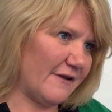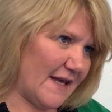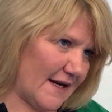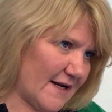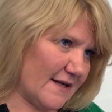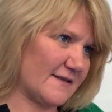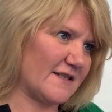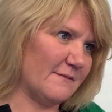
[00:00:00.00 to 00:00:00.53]
for their
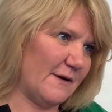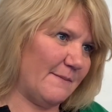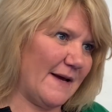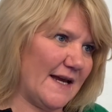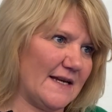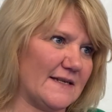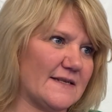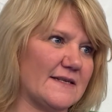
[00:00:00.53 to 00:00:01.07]
customer
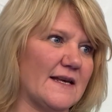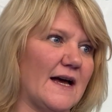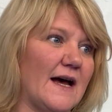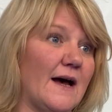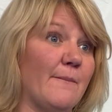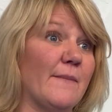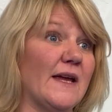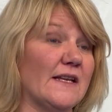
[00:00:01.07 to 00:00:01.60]
base
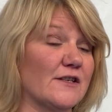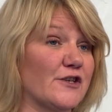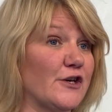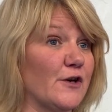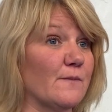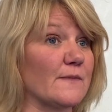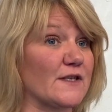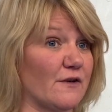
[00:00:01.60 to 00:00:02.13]
in
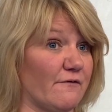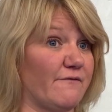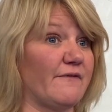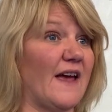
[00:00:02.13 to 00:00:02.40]
terms of